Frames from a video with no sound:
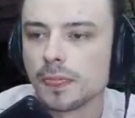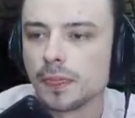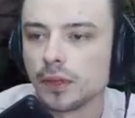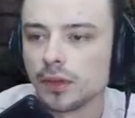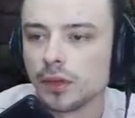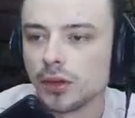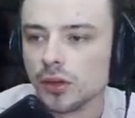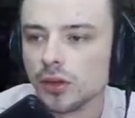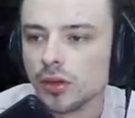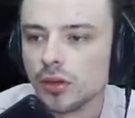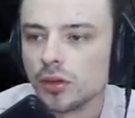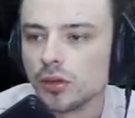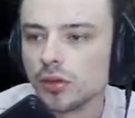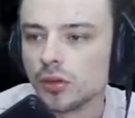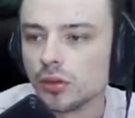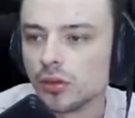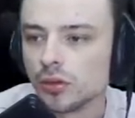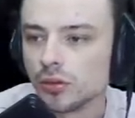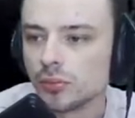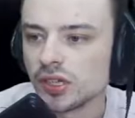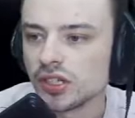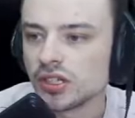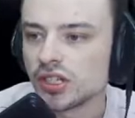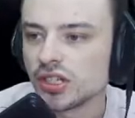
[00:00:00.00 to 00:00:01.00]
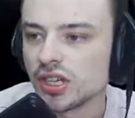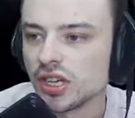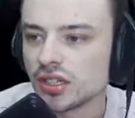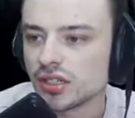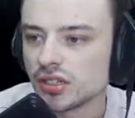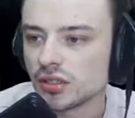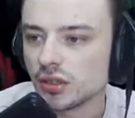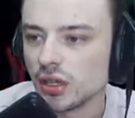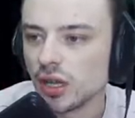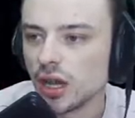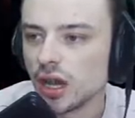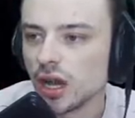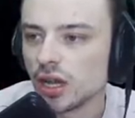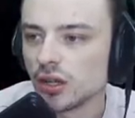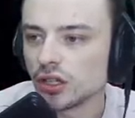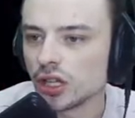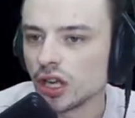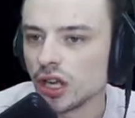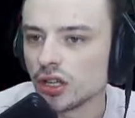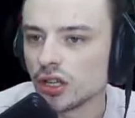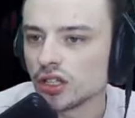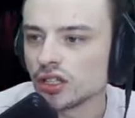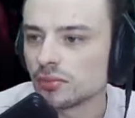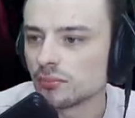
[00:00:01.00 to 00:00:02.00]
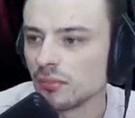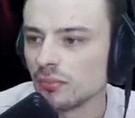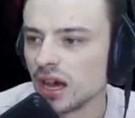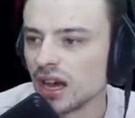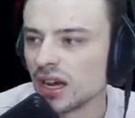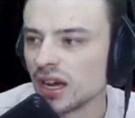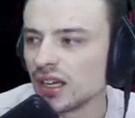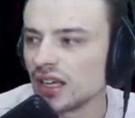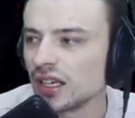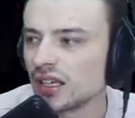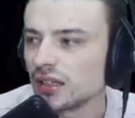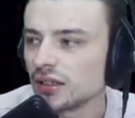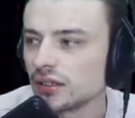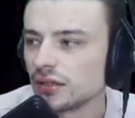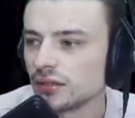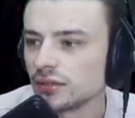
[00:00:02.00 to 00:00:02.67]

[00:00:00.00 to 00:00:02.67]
Ooh, big chest. Oh, look at all this money!